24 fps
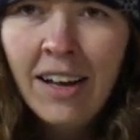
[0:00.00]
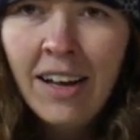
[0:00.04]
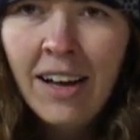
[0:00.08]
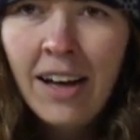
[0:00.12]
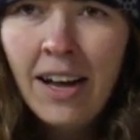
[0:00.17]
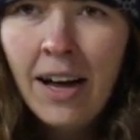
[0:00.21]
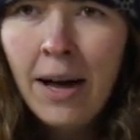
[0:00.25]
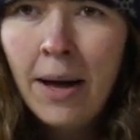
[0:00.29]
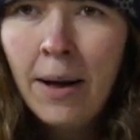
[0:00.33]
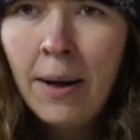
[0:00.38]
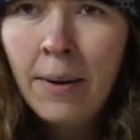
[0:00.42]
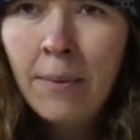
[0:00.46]

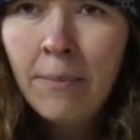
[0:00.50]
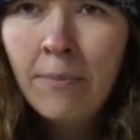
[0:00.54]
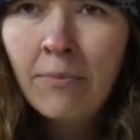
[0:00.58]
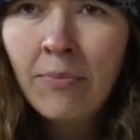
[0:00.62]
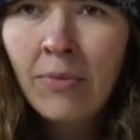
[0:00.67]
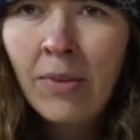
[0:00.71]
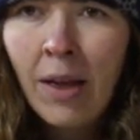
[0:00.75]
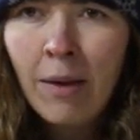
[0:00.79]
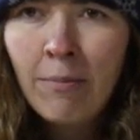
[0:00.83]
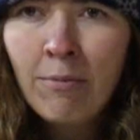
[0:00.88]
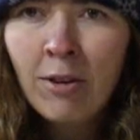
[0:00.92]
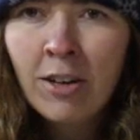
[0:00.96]
Um,
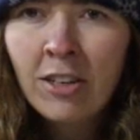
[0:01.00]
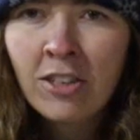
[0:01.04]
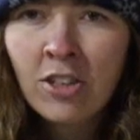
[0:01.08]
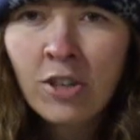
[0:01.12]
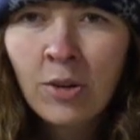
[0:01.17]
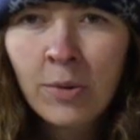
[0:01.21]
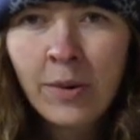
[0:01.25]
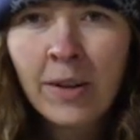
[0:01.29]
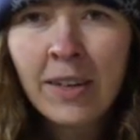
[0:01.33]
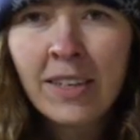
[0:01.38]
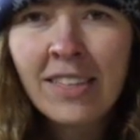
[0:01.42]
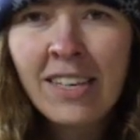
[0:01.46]
I'm not
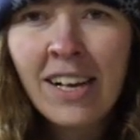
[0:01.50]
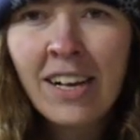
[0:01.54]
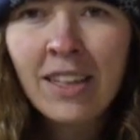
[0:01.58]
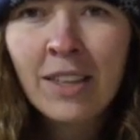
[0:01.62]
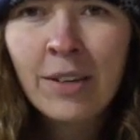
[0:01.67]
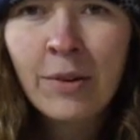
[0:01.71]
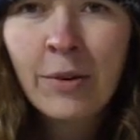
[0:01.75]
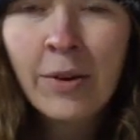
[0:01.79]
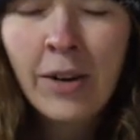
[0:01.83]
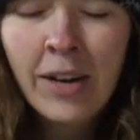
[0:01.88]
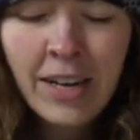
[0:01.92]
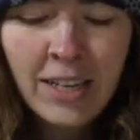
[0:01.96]
sure what exactly
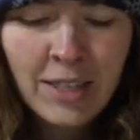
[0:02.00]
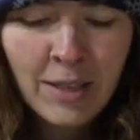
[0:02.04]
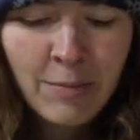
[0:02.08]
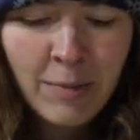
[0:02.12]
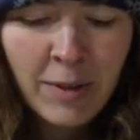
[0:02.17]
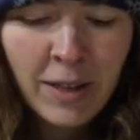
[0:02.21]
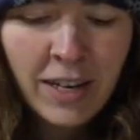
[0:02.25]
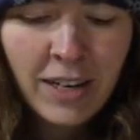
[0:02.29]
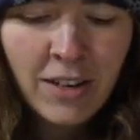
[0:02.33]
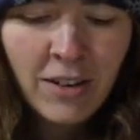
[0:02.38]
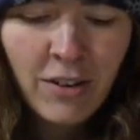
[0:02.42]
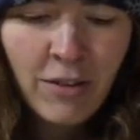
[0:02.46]
Roy has
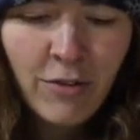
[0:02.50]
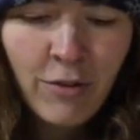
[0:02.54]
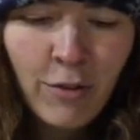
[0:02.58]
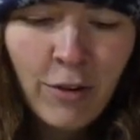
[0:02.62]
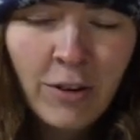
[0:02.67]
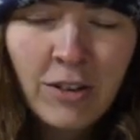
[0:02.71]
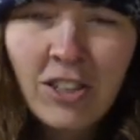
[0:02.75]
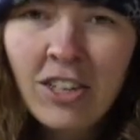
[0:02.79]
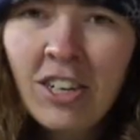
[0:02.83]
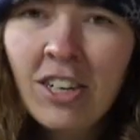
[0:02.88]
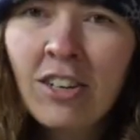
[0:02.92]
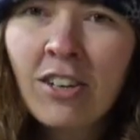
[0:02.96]
planned on
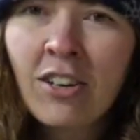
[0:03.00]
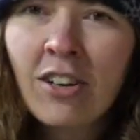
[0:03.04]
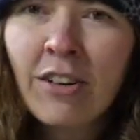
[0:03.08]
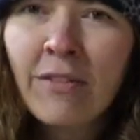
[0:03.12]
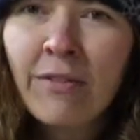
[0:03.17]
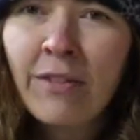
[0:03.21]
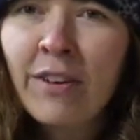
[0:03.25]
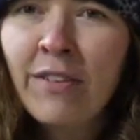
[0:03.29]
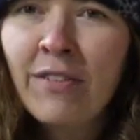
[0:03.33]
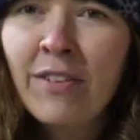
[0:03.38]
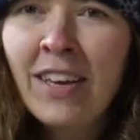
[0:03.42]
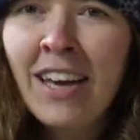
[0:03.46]
forging, or
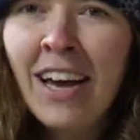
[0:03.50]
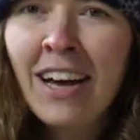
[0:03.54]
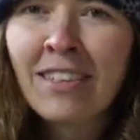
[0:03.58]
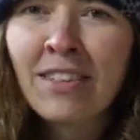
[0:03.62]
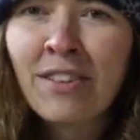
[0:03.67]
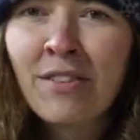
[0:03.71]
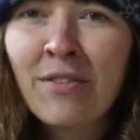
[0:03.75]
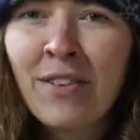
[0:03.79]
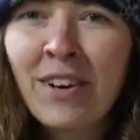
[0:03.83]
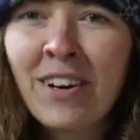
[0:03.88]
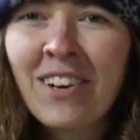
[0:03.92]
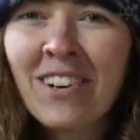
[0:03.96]
even if he
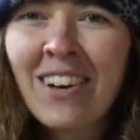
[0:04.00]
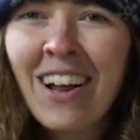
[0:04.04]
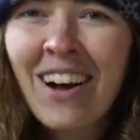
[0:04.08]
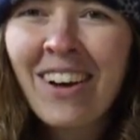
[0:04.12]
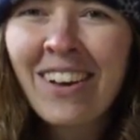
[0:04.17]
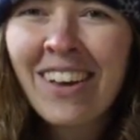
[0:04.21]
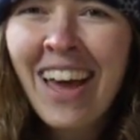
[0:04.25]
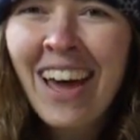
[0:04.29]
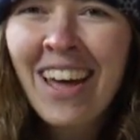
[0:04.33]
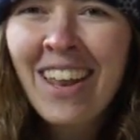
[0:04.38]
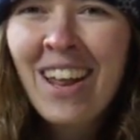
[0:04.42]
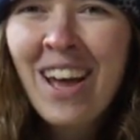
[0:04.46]
hasn't figured out
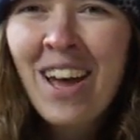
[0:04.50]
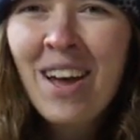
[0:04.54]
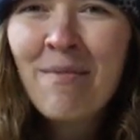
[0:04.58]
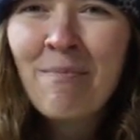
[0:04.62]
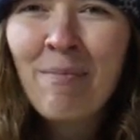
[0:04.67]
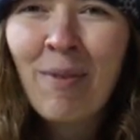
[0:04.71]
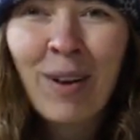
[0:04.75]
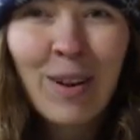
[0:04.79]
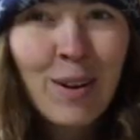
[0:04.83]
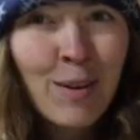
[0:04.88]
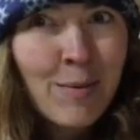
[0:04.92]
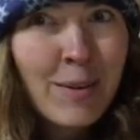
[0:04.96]
yet,
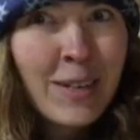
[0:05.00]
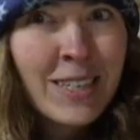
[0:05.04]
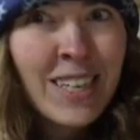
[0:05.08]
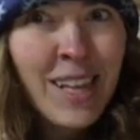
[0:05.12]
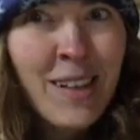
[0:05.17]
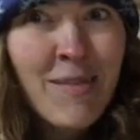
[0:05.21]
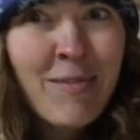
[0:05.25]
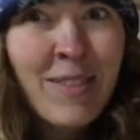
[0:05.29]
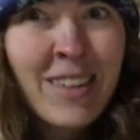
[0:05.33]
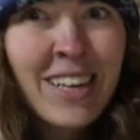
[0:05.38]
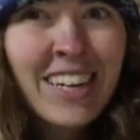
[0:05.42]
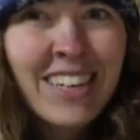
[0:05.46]
but it'll be
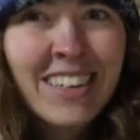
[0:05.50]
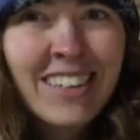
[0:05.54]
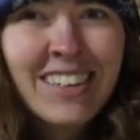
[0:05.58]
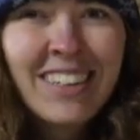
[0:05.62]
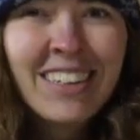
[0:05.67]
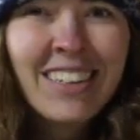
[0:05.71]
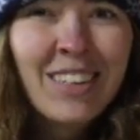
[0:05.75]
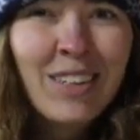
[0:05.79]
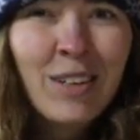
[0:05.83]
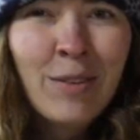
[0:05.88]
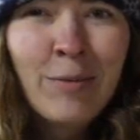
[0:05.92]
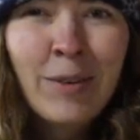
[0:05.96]
something.
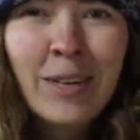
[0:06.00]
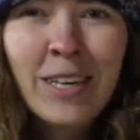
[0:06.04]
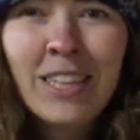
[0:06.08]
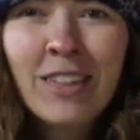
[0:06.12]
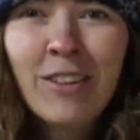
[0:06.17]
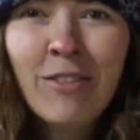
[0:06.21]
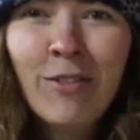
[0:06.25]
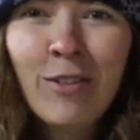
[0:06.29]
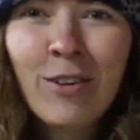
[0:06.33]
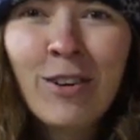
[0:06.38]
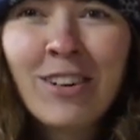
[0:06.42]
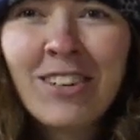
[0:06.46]
It'll be in the
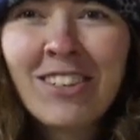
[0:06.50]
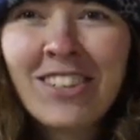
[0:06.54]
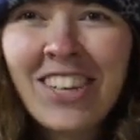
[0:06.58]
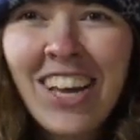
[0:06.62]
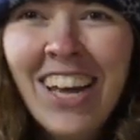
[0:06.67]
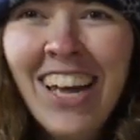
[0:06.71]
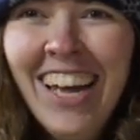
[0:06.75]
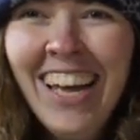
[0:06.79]
forge.